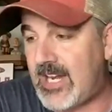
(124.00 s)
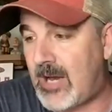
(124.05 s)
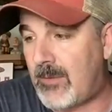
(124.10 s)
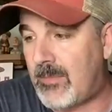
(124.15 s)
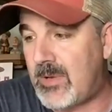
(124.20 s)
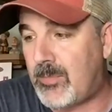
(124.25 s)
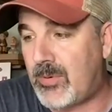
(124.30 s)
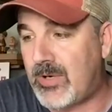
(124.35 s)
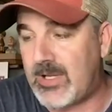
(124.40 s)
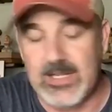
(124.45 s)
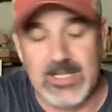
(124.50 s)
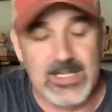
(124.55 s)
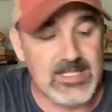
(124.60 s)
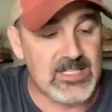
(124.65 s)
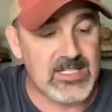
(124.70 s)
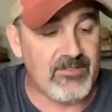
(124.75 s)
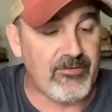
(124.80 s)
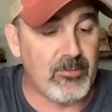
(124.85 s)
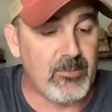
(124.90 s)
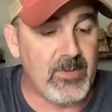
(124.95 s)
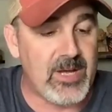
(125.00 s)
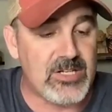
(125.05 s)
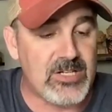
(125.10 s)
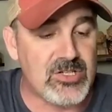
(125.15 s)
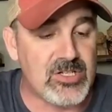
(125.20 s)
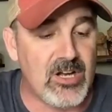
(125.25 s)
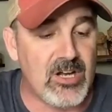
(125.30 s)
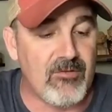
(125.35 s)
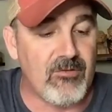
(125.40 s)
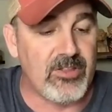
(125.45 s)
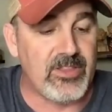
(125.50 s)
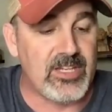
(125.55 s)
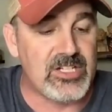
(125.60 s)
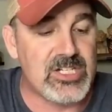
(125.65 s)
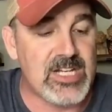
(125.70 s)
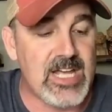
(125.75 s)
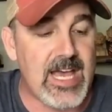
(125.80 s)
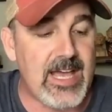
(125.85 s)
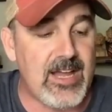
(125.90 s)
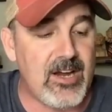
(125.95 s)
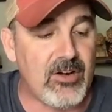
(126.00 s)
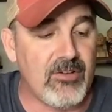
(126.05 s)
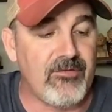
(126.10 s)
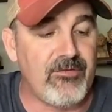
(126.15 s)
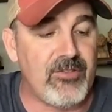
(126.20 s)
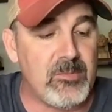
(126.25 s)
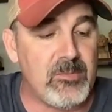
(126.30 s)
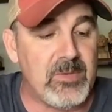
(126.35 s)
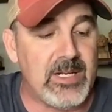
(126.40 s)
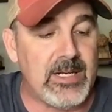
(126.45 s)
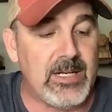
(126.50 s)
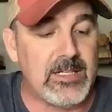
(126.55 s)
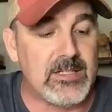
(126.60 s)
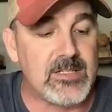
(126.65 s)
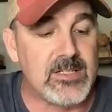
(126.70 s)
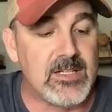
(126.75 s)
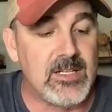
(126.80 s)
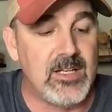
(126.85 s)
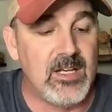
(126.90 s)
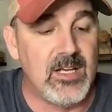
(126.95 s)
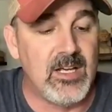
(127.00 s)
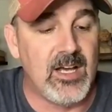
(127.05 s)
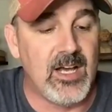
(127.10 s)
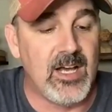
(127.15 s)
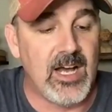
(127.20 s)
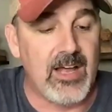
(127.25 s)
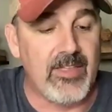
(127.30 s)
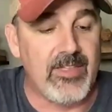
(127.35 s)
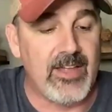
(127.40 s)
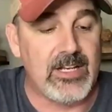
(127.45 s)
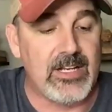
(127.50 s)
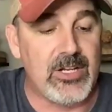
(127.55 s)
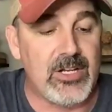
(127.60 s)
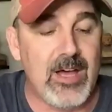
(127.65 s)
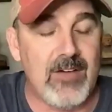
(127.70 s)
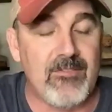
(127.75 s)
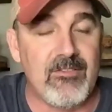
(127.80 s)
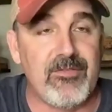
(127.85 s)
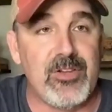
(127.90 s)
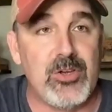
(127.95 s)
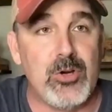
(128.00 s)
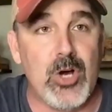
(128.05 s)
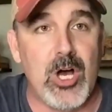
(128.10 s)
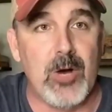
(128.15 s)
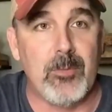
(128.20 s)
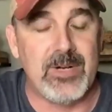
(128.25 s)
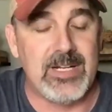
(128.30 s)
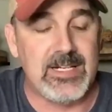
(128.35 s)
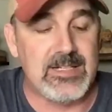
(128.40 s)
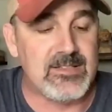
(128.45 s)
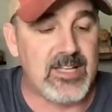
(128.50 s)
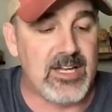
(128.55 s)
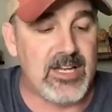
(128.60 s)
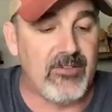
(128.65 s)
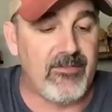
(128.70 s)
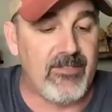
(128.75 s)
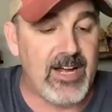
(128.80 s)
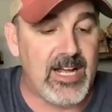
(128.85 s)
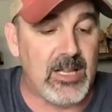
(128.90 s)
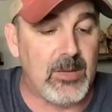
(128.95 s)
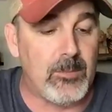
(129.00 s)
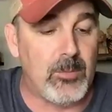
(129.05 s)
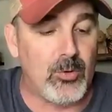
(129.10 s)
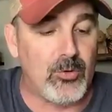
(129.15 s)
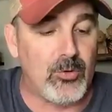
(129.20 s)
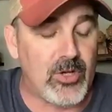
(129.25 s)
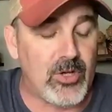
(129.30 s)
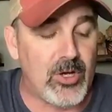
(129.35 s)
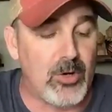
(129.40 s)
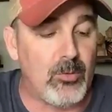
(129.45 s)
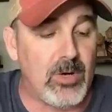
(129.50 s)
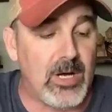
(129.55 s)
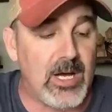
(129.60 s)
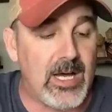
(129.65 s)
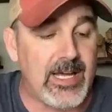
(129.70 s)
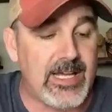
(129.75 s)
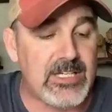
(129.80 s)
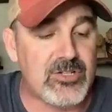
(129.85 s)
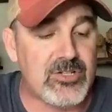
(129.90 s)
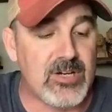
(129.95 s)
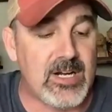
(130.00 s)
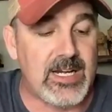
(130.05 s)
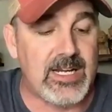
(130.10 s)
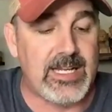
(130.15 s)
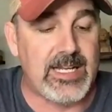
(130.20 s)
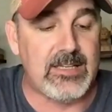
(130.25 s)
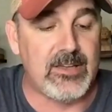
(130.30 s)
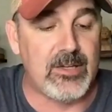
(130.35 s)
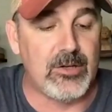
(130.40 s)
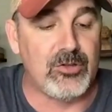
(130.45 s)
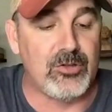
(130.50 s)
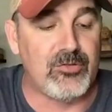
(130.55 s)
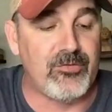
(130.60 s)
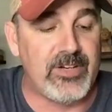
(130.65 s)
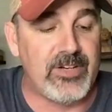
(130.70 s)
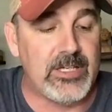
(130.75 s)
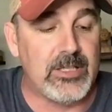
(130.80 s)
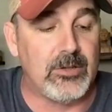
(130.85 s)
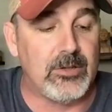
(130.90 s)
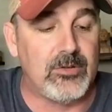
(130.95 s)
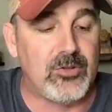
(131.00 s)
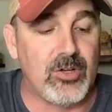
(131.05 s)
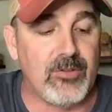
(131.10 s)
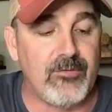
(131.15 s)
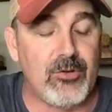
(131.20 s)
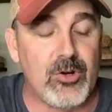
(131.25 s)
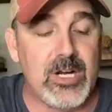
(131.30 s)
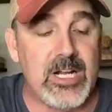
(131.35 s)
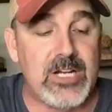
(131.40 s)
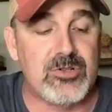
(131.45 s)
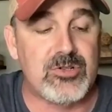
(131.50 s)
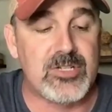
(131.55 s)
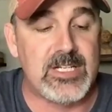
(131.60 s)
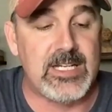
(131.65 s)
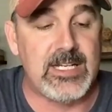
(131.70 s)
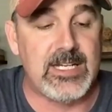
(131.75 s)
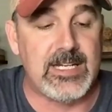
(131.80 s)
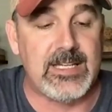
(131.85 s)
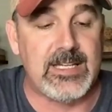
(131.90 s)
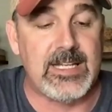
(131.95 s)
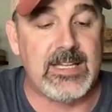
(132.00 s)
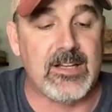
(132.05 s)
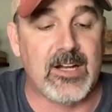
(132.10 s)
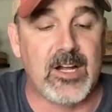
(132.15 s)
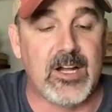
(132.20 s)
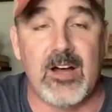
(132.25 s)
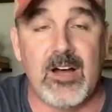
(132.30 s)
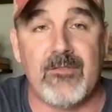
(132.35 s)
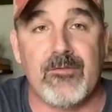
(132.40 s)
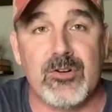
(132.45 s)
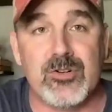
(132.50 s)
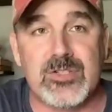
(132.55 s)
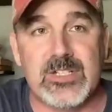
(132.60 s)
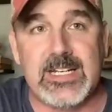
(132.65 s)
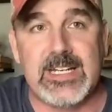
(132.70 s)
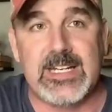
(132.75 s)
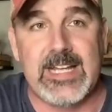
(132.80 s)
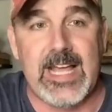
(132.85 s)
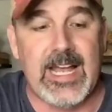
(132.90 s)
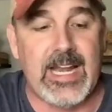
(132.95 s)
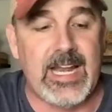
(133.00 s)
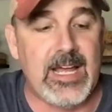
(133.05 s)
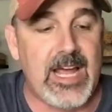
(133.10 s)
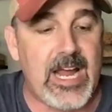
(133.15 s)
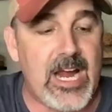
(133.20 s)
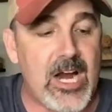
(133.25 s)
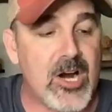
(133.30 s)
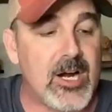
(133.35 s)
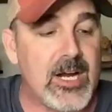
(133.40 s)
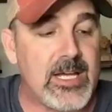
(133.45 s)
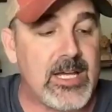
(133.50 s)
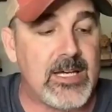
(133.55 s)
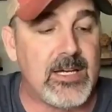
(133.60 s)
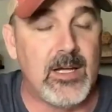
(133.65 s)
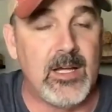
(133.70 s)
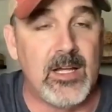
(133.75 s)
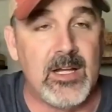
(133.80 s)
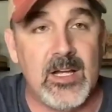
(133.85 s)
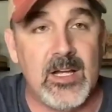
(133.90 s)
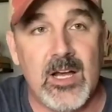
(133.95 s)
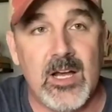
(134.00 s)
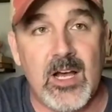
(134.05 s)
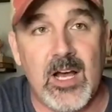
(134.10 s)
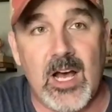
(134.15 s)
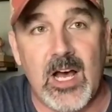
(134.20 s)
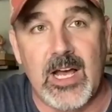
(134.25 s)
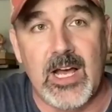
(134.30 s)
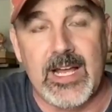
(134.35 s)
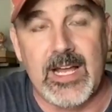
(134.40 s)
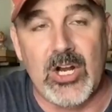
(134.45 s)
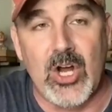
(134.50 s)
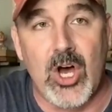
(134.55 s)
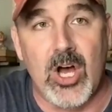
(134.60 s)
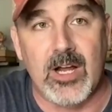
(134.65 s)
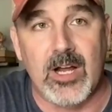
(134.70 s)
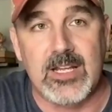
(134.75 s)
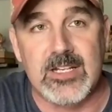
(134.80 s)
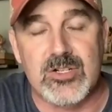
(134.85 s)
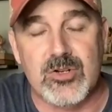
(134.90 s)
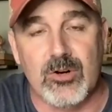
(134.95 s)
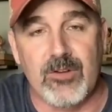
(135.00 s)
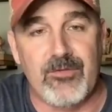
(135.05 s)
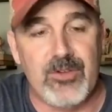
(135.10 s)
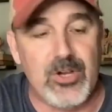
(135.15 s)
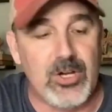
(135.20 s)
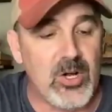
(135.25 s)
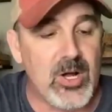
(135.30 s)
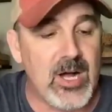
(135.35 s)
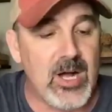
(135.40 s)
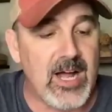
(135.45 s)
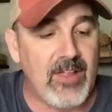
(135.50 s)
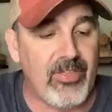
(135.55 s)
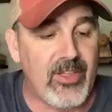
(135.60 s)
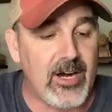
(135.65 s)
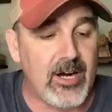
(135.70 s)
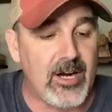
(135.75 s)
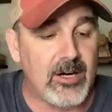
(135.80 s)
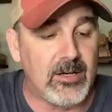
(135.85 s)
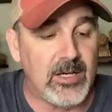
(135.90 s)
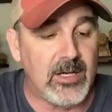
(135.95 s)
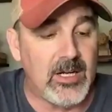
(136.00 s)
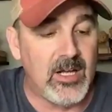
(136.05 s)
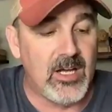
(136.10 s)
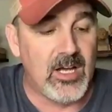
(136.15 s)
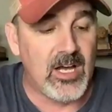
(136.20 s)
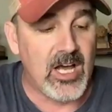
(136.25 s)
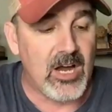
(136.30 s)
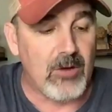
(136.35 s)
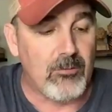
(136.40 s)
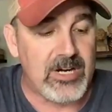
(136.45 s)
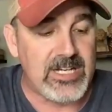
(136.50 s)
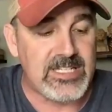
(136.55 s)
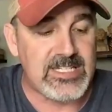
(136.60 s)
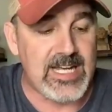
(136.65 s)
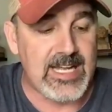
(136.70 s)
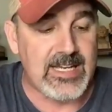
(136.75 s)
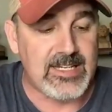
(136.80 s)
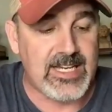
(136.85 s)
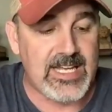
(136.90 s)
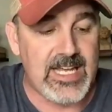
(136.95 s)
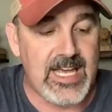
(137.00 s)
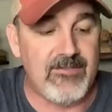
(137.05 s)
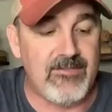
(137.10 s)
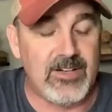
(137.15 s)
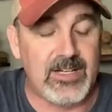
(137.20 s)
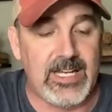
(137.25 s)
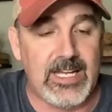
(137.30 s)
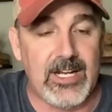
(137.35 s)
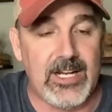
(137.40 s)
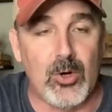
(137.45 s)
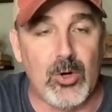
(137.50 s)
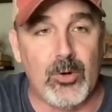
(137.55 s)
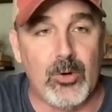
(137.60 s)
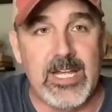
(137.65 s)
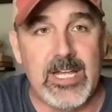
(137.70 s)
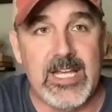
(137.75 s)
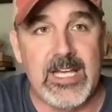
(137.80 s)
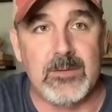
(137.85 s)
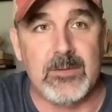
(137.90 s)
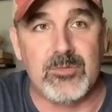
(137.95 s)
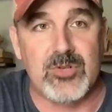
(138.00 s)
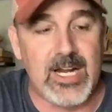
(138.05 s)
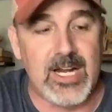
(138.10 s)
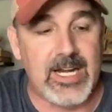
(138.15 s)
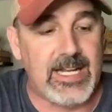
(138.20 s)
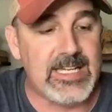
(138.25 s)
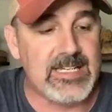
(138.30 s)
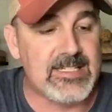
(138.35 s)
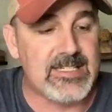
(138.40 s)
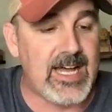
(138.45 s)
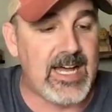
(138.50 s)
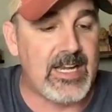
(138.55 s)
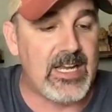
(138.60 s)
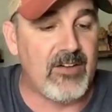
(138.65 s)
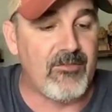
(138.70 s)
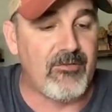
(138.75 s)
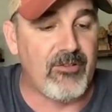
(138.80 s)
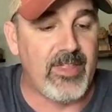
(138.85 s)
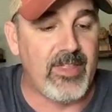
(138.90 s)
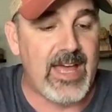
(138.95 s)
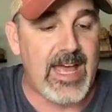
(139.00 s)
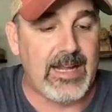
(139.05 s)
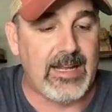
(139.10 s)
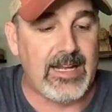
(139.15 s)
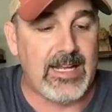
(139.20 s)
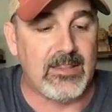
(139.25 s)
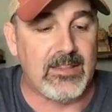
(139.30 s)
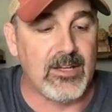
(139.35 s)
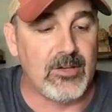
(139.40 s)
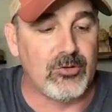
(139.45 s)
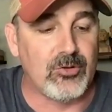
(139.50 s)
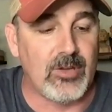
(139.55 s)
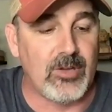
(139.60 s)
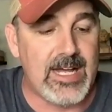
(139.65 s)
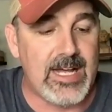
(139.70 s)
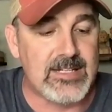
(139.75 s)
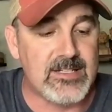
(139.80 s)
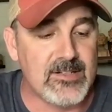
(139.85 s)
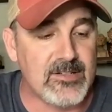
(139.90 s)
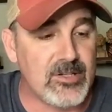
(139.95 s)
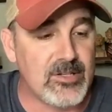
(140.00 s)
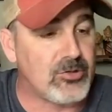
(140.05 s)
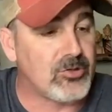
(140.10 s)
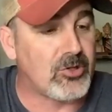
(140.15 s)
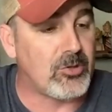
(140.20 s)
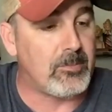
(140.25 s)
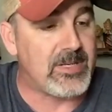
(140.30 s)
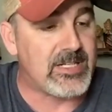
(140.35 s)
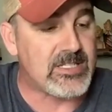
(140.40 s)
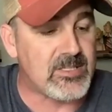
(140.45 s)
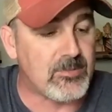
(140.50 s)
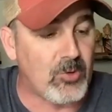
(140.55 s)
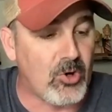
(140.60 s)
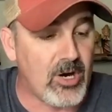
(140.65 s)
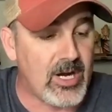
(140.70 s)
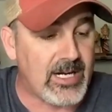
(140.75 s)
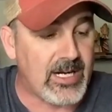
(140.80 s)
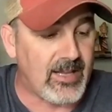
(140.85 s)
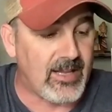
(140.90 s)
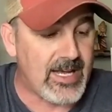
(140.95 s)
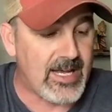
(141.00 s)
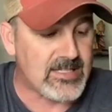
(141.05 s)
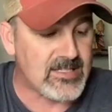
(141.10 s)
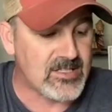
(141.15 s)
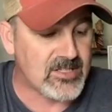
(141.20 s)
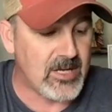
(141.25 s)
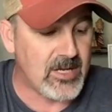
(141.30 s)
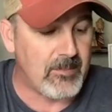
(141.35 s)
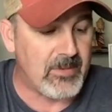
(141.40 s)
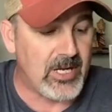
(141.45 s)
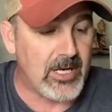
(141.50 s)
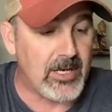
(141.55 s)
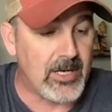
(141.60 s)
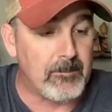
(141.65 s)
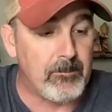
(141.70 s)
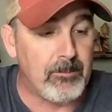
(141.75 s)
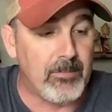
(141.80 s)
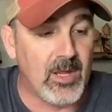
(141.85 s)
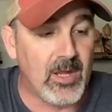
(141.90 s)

I'll be putting his information over in the chat here in a few minutes. Uh, they do have a few openings there available, so uh, he's trying to get those filled. So if you're interested and in, in the Converse, Indiana area uh, in August, or if you can go out there, uh, reach out to Kevin, get a hold of him, try to get signed up for that and give those classes. Those are going to be some great classes coming up.